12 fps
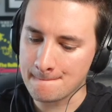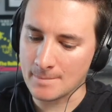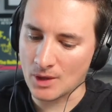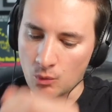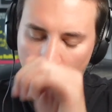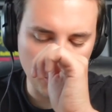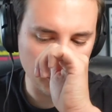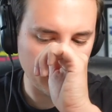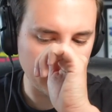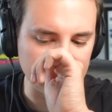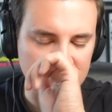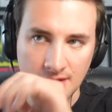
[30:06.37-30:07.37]
one more
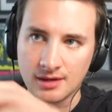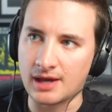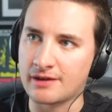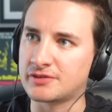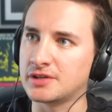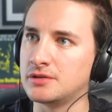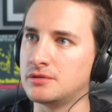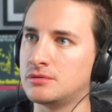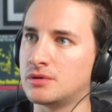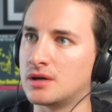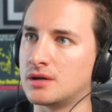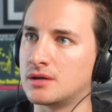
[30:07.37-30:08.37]
thing is, uh, after
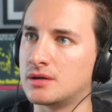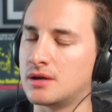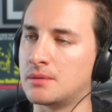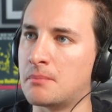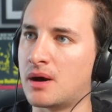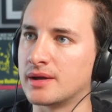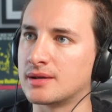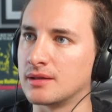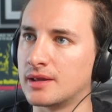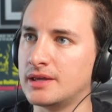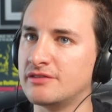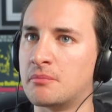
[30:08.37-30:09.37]
you uh, and Mike
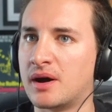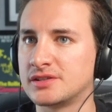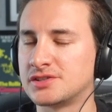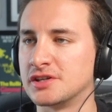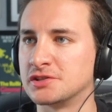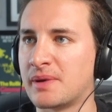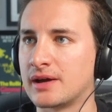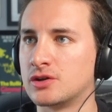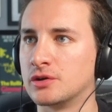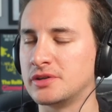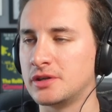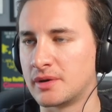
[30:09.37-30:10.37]
leave, Mike turns back
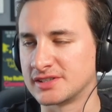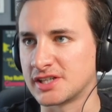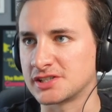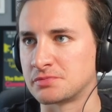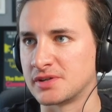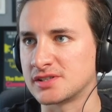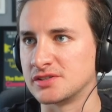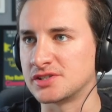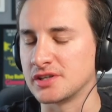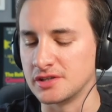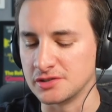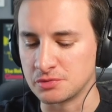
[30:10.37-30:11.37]
up. US Express
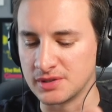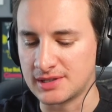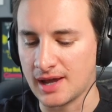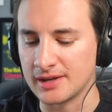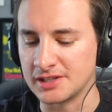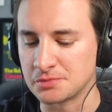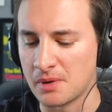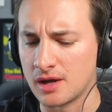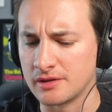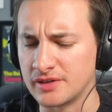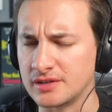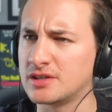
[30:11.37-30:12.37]
continues with Danny
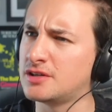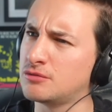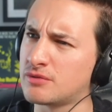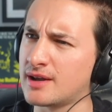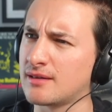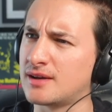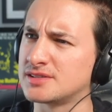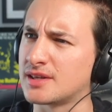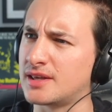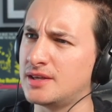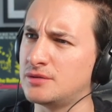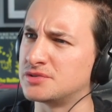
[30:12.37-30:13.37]
Spivey. Did you realise that
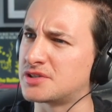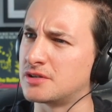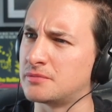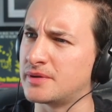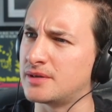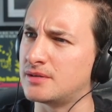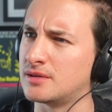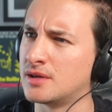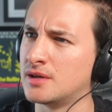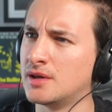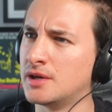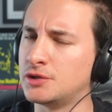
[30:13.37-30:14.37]
he was going to be
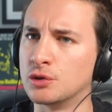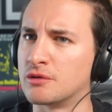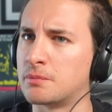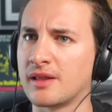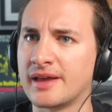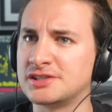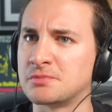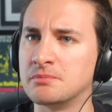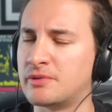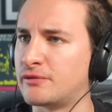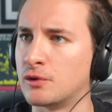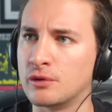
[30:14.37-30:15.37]
your replacement
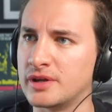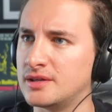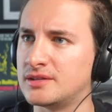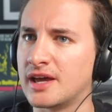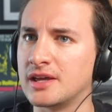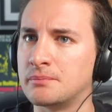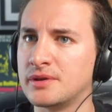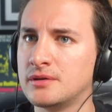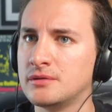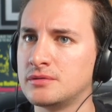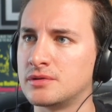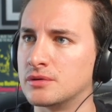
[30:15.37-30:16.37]
before he
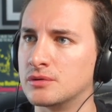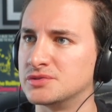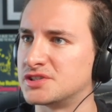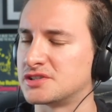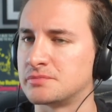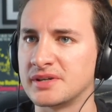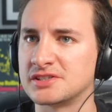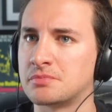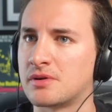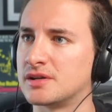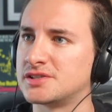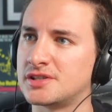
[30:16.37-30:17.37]
debuted, or was this a big
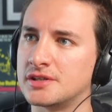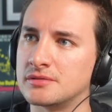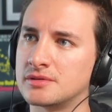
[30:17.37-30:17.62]
surprise to you?